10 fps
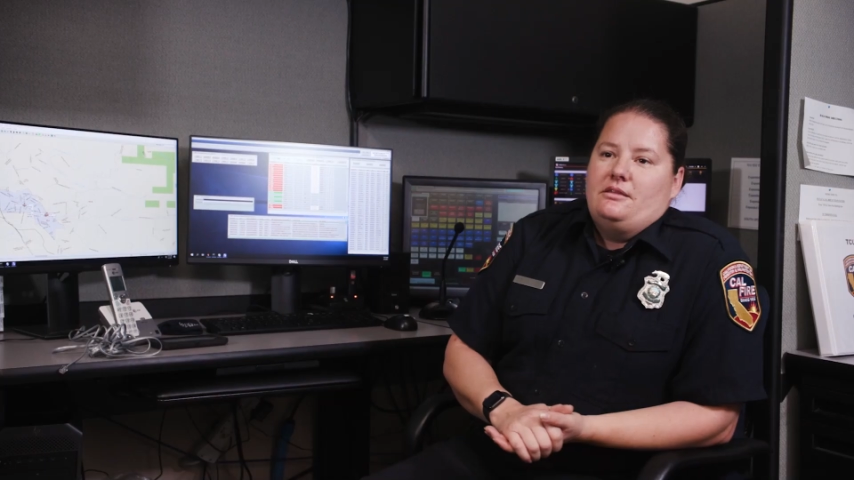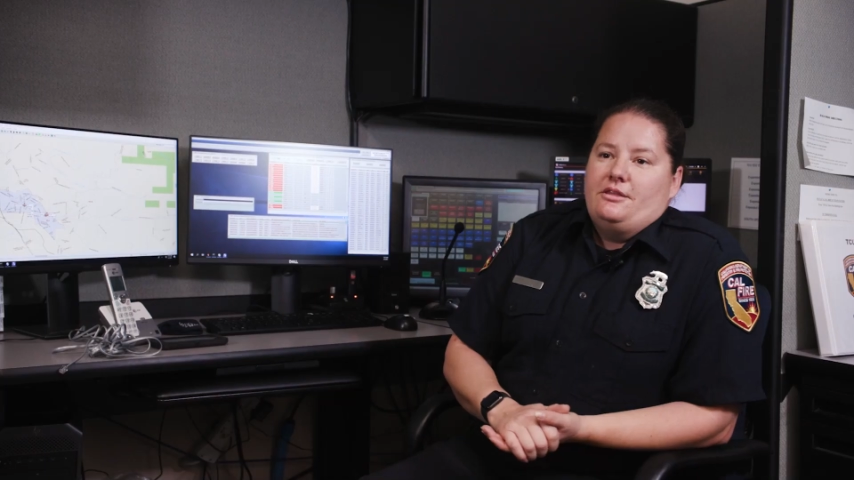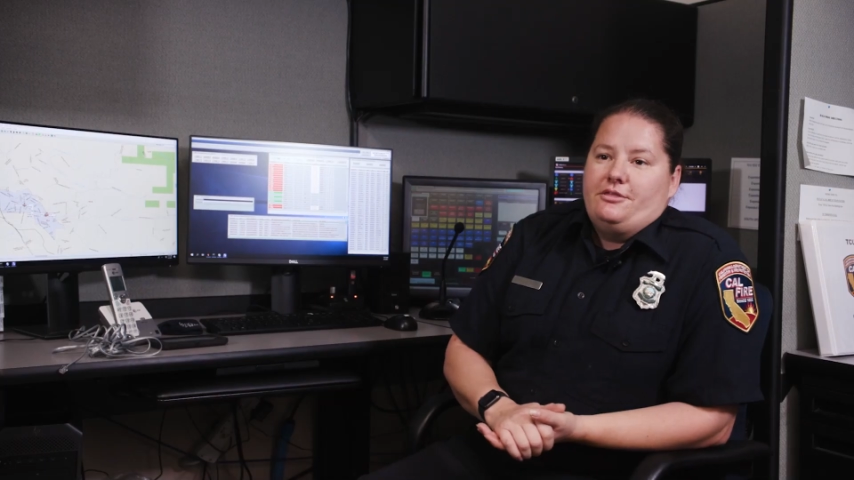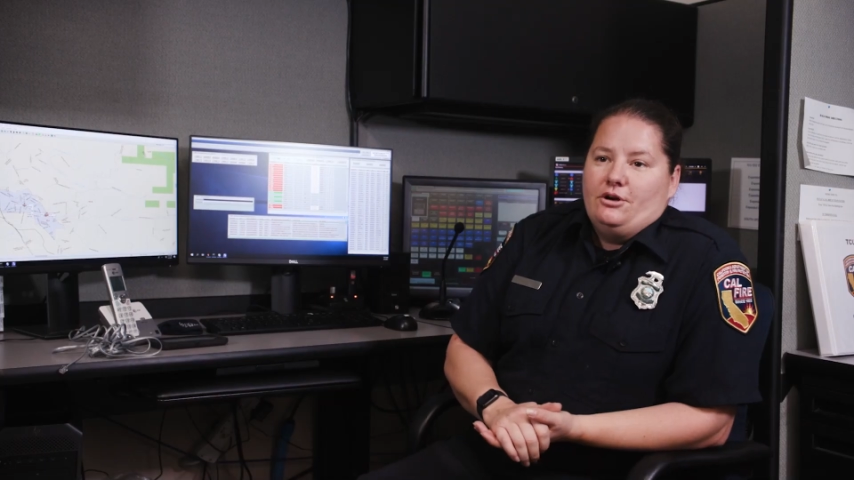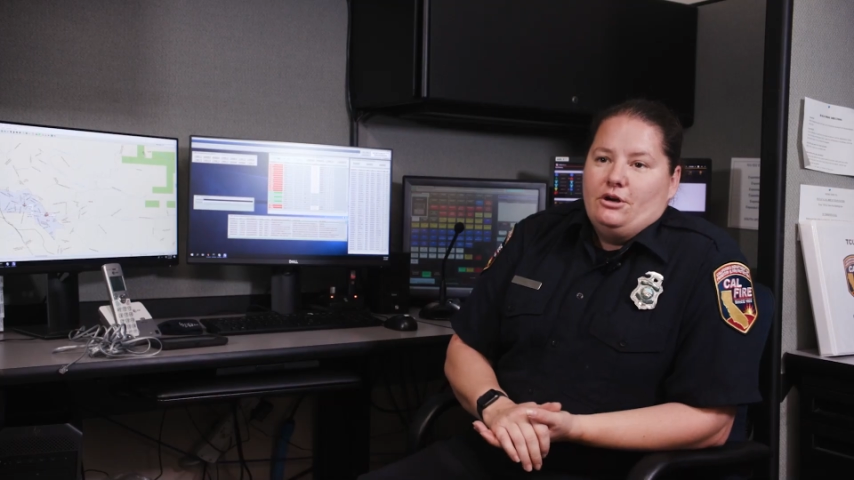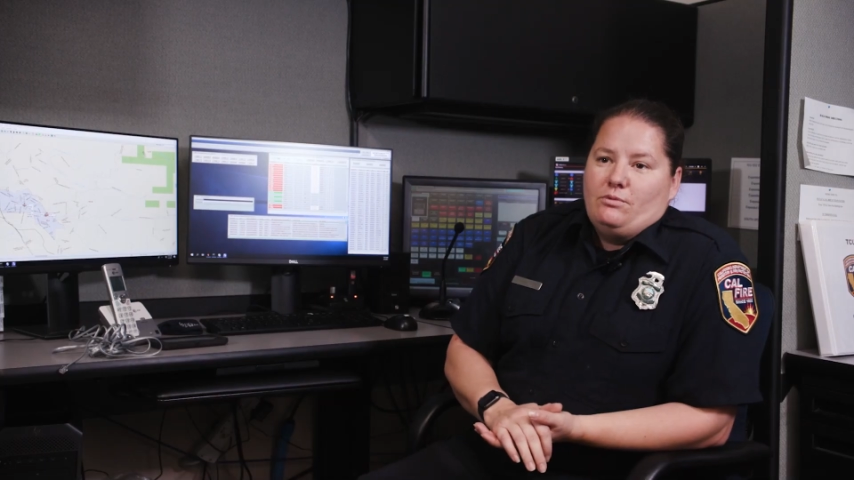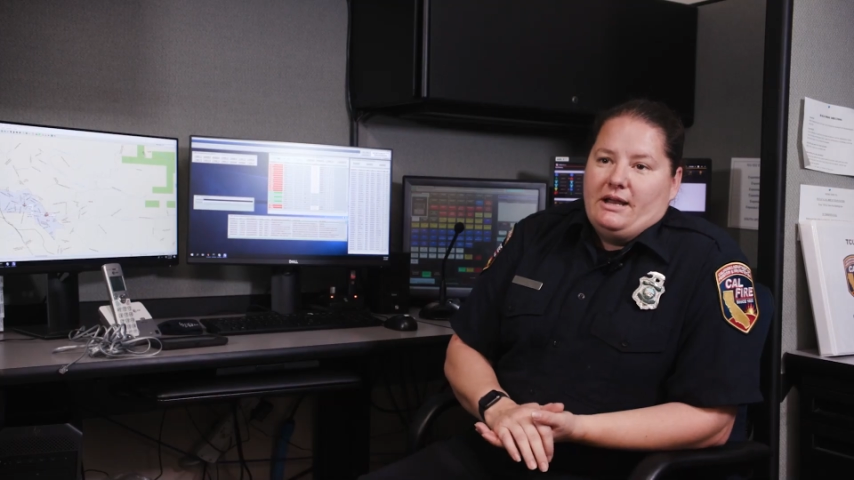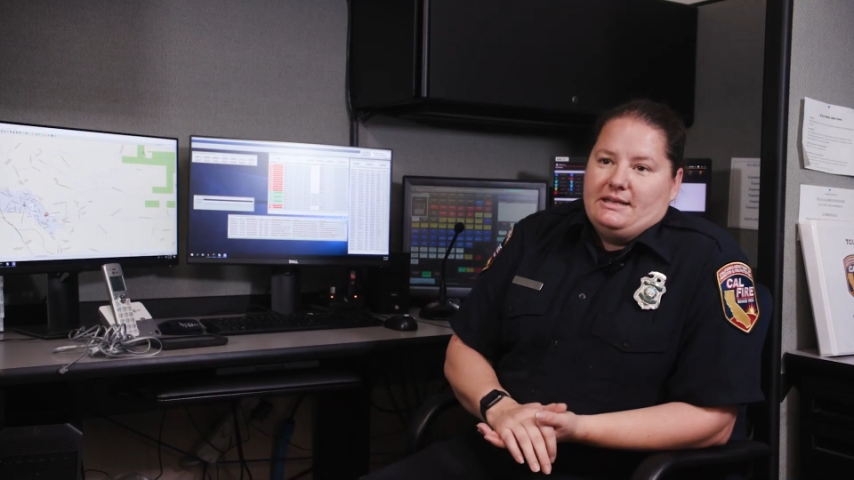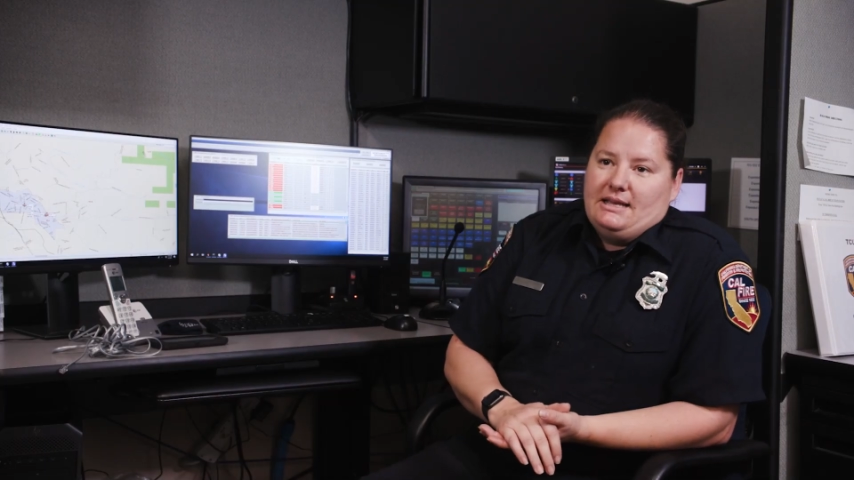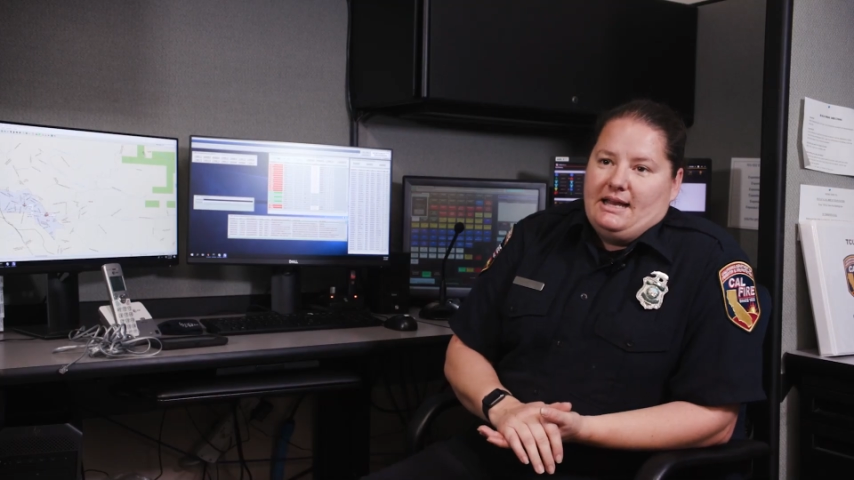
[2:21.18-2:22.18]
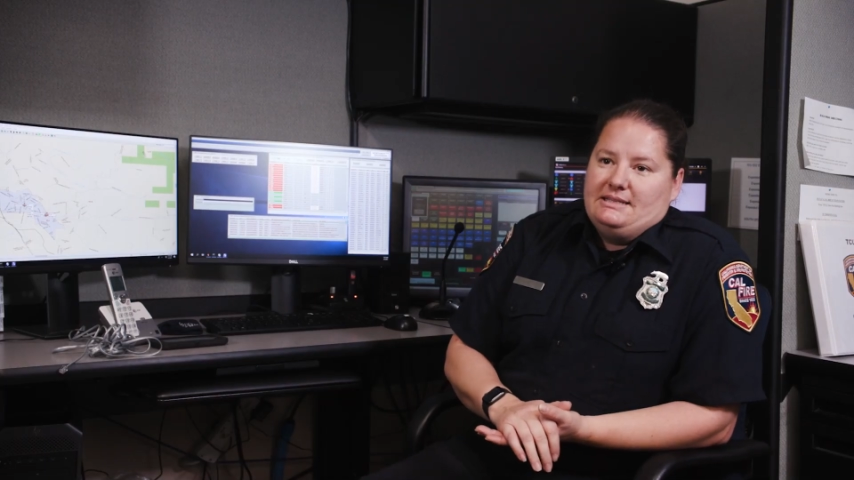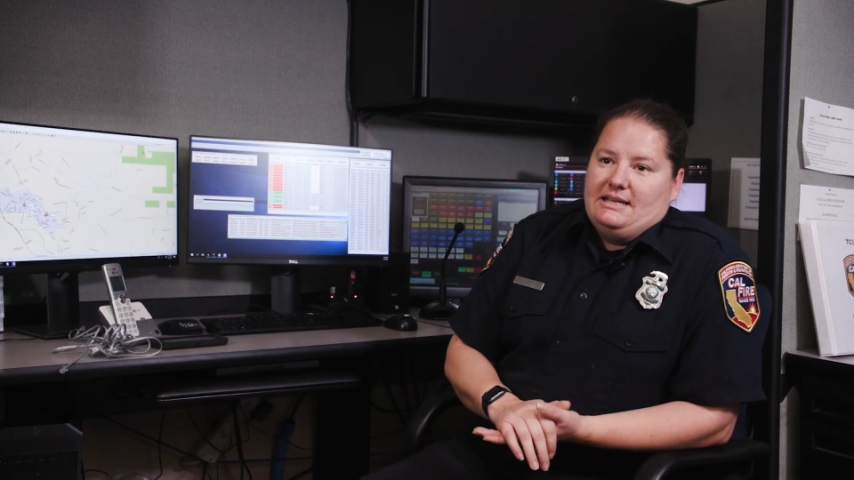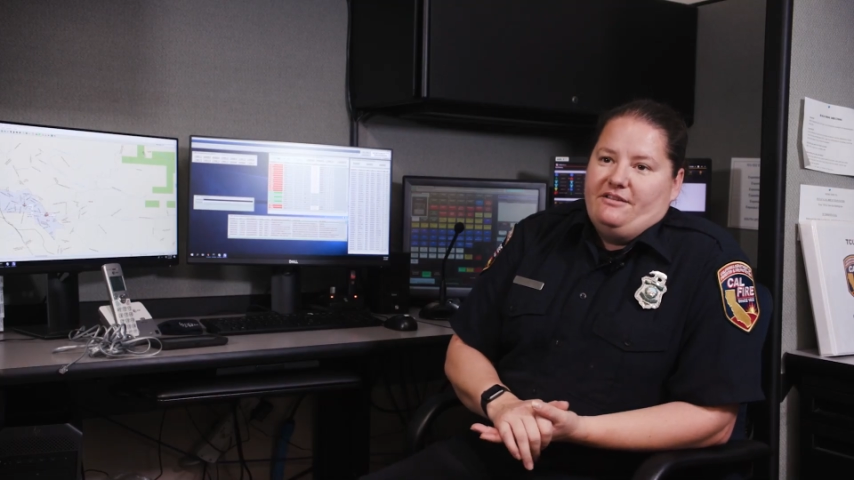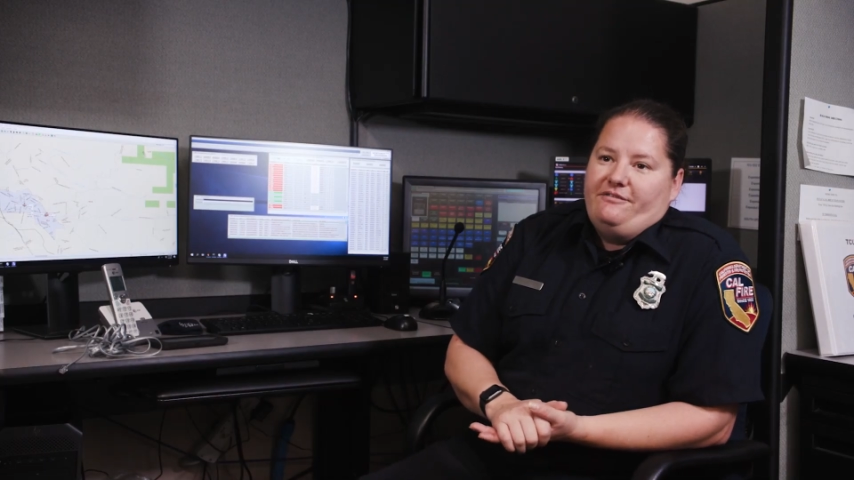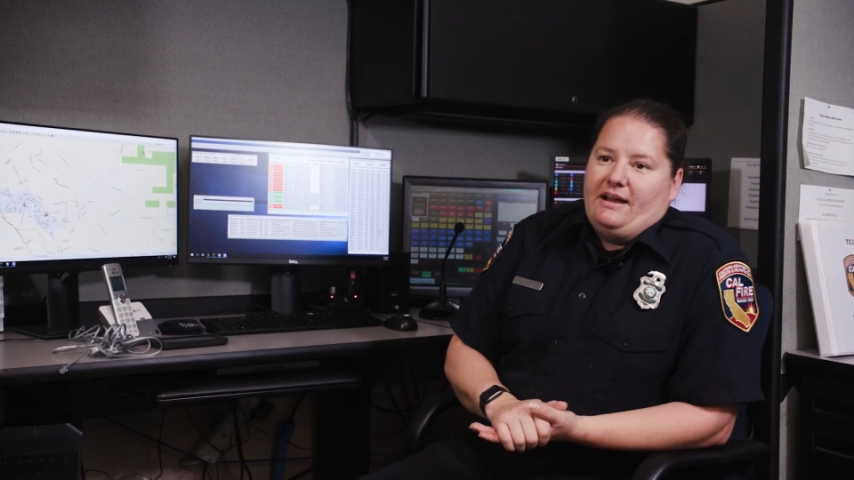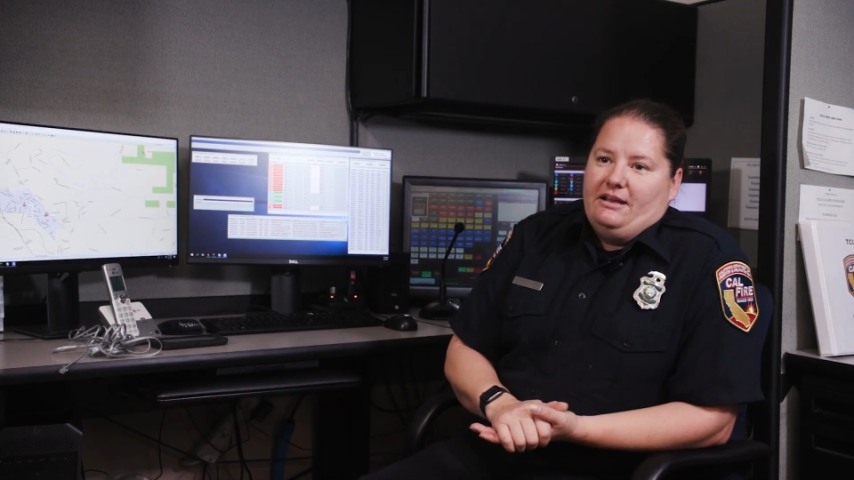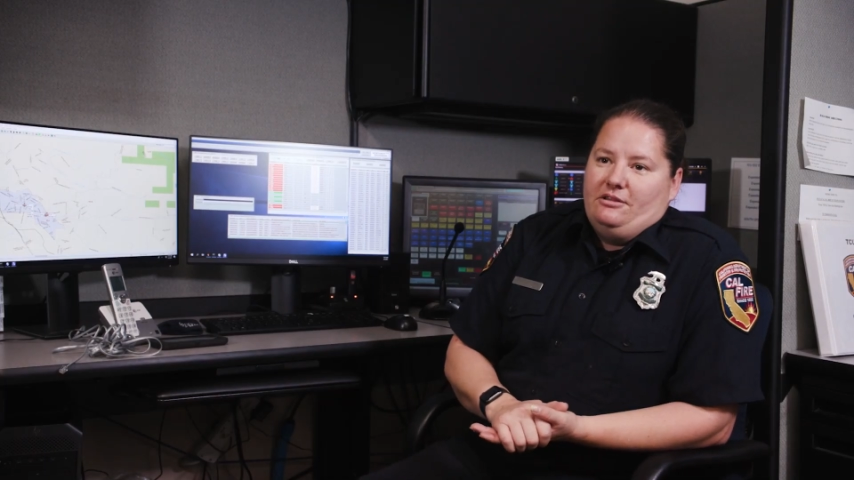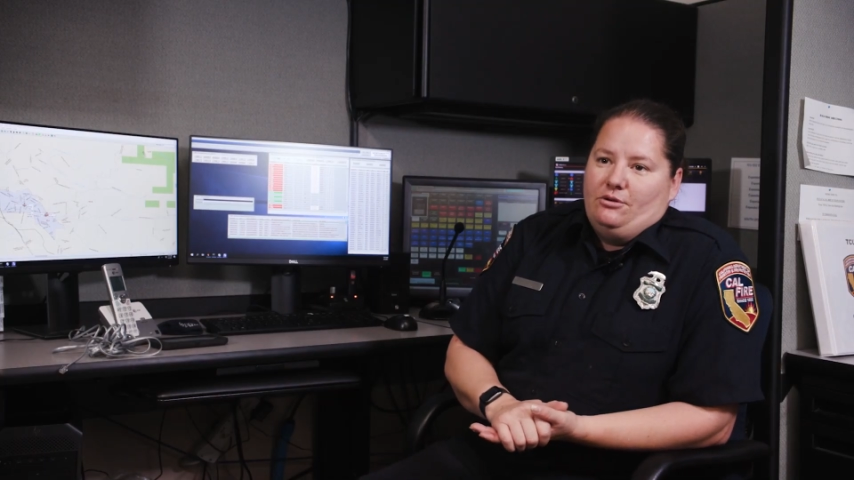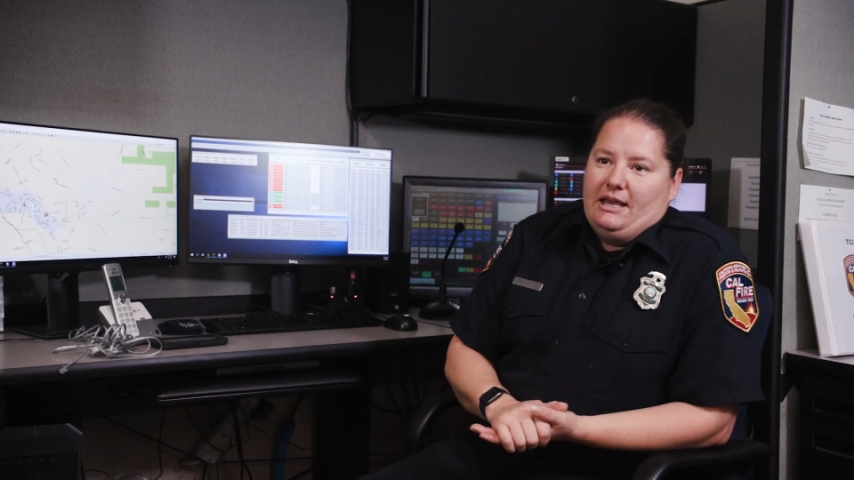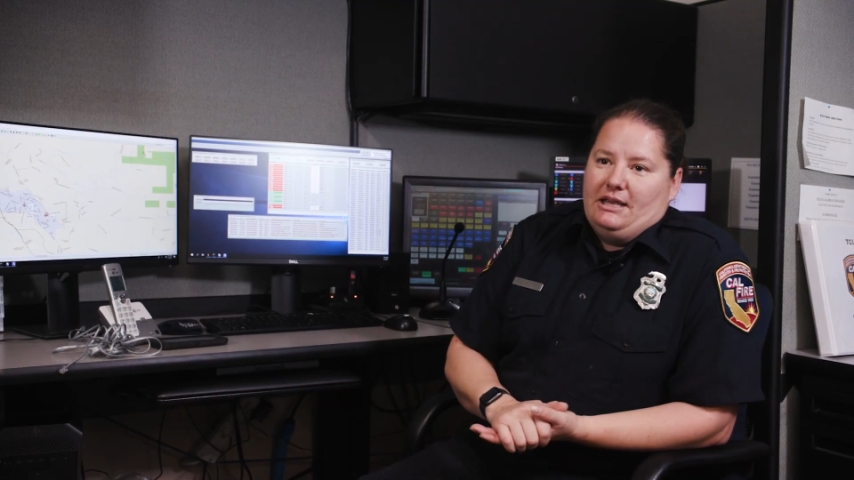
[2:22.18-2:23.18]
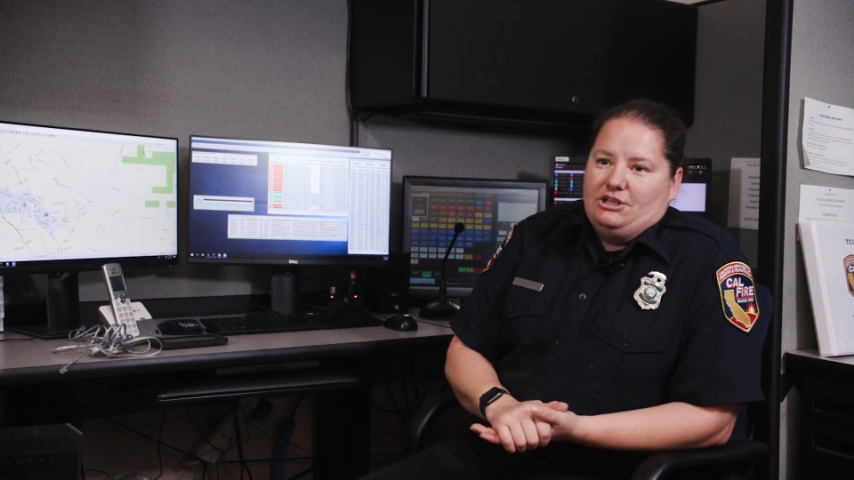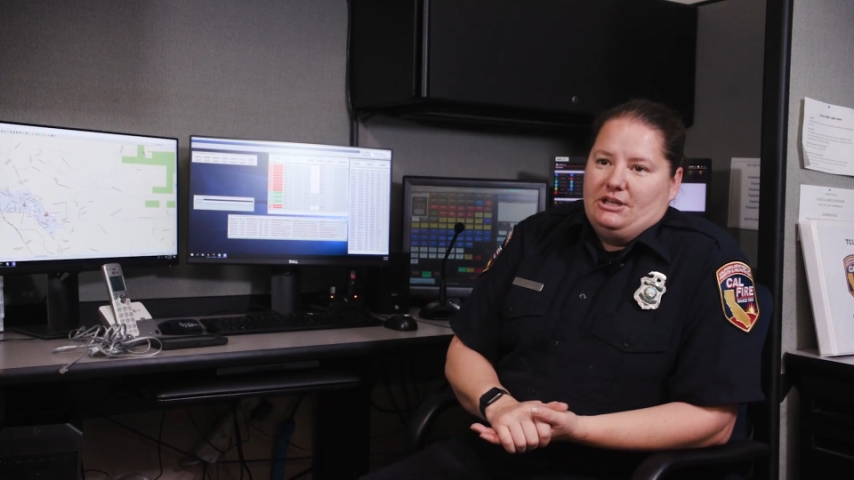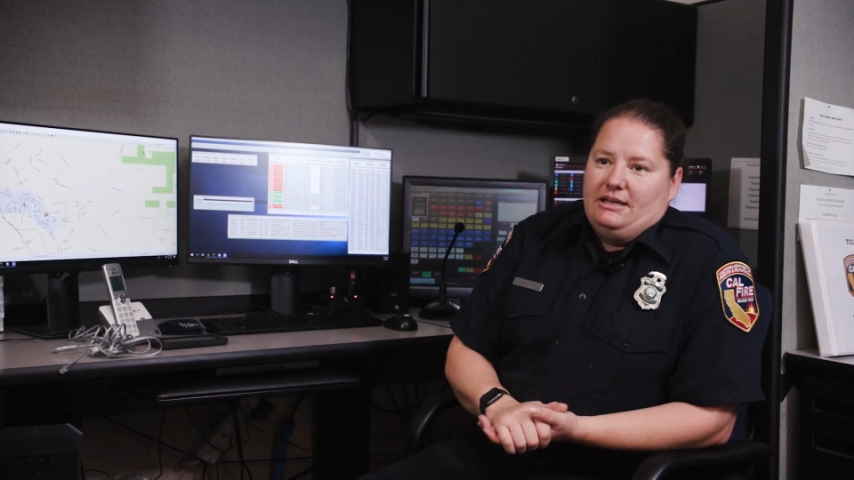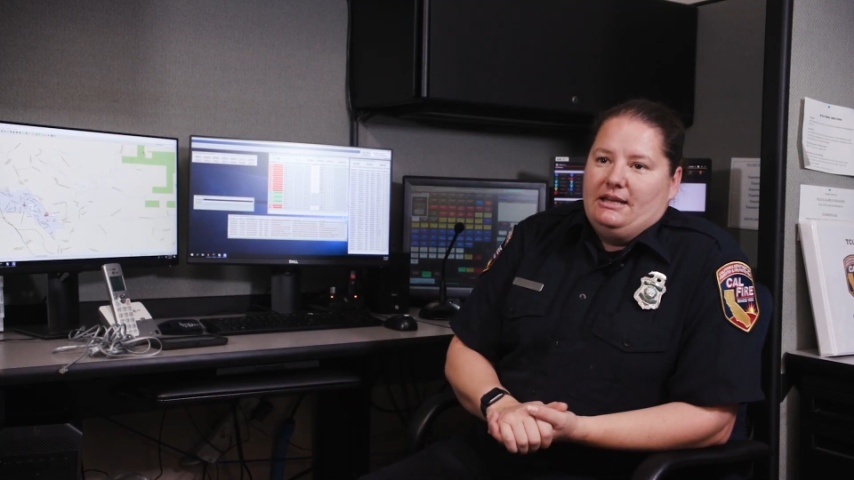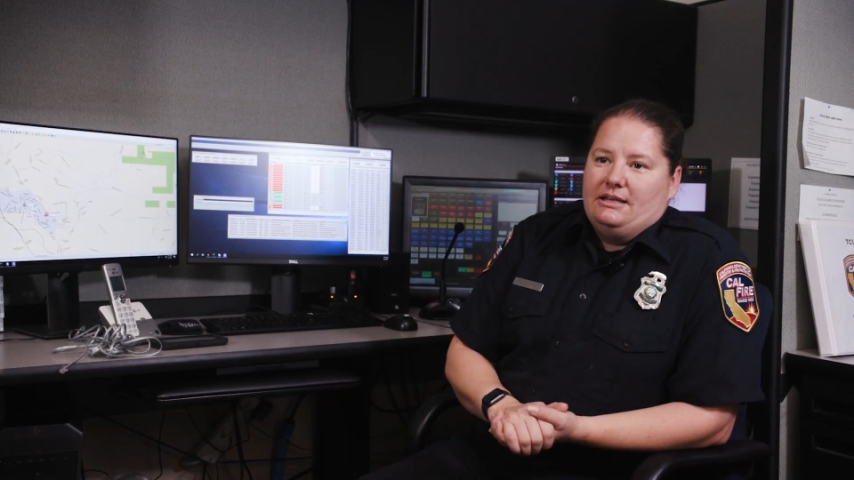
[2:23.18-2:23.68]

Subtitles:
The third way to identify a location